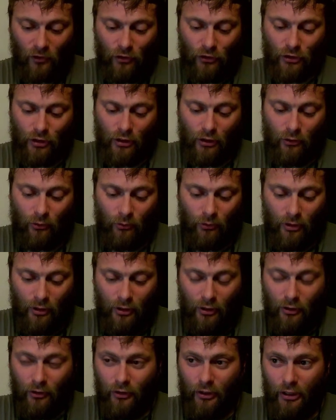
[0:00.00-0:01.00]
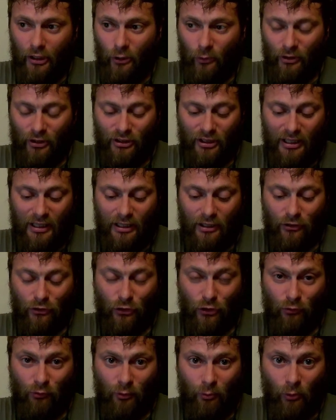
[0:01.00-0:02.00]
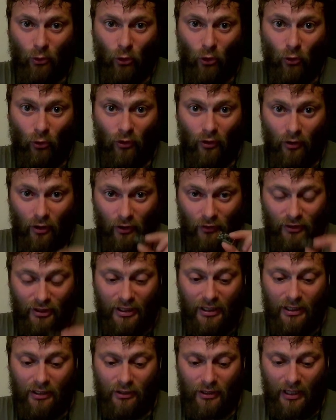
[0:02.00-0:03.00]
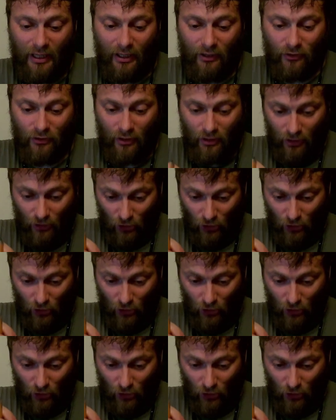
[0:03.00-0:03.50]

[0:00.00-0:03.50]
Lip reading: So the OSDs should report on these as